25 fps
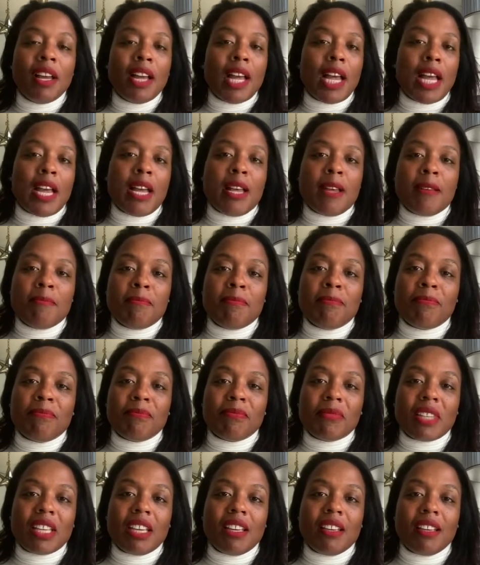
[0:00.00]

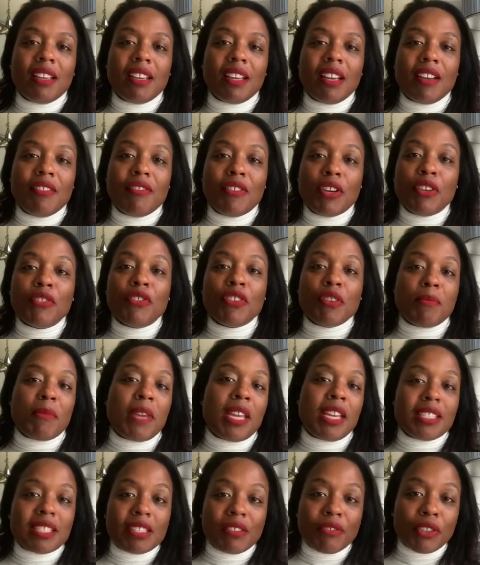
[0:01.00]
a vote for
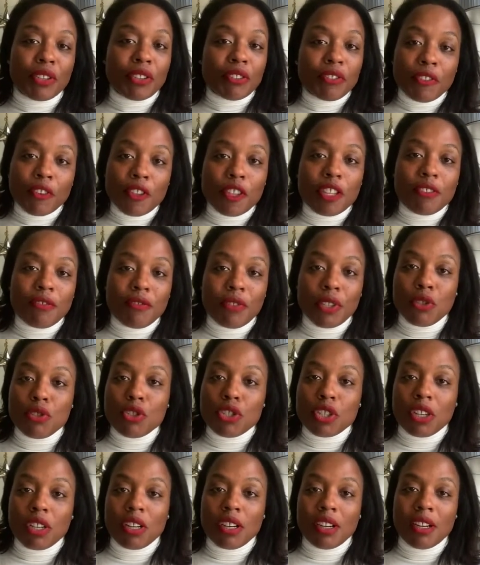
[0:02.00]
me is a vote for the
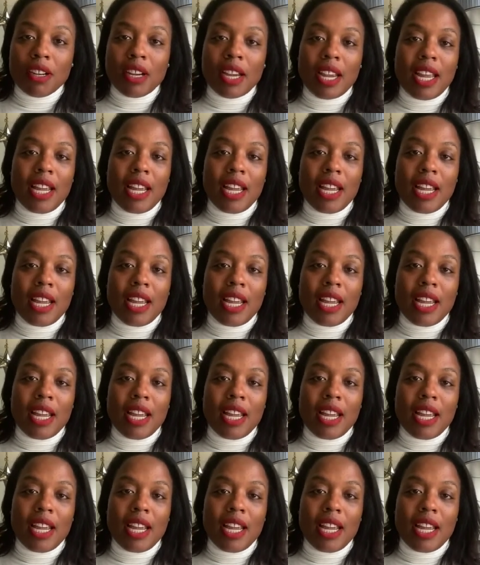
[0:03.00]
future.